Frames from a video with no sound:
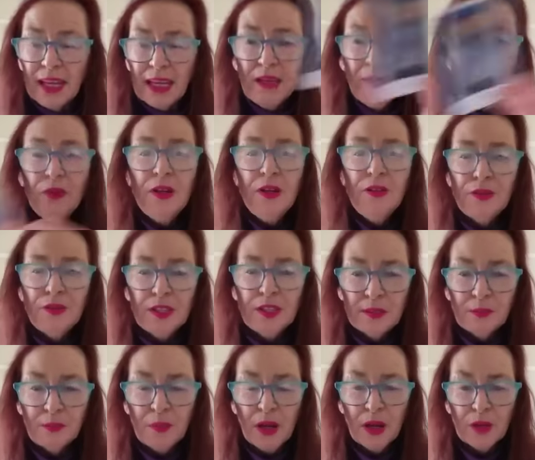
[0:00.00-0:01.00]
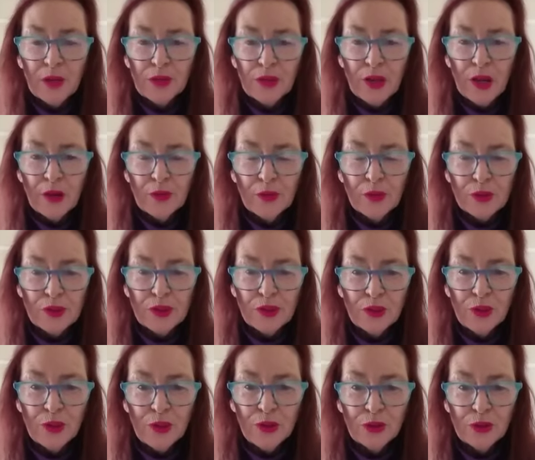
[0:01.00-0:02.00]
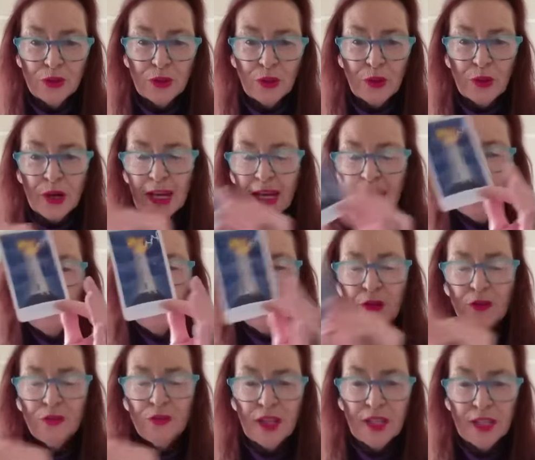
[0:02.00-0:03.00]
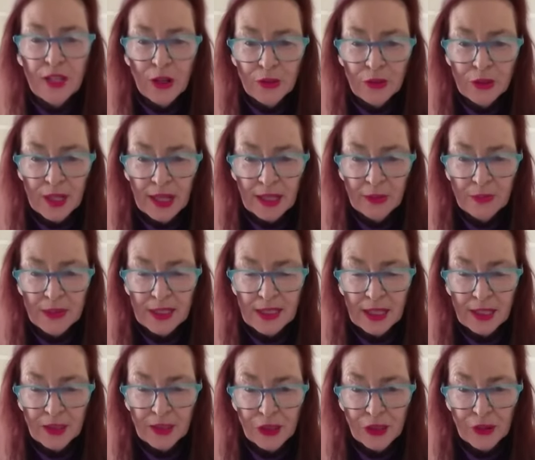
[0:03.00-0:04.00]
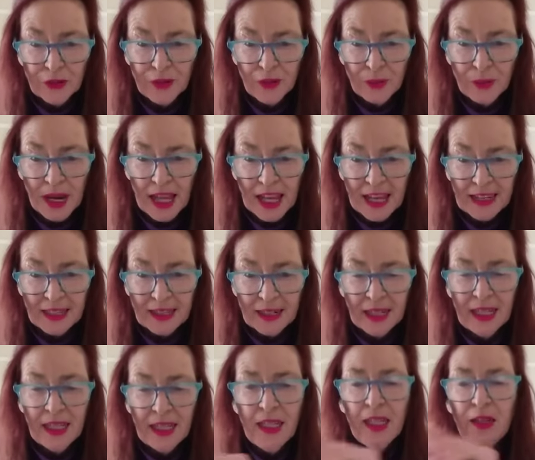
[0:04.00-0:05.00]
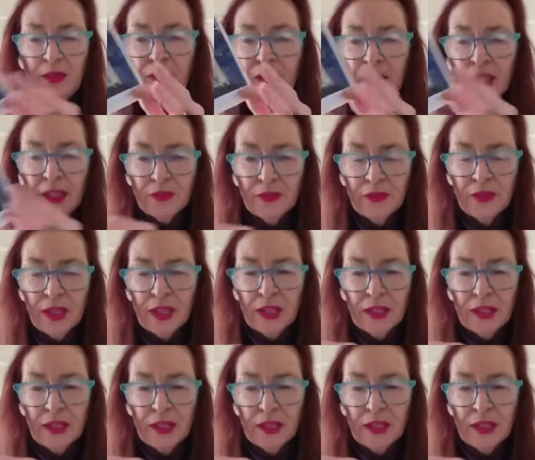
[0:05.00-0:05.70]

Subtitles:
even if this blows over as a news story, even if they don't take possession of the plane, even if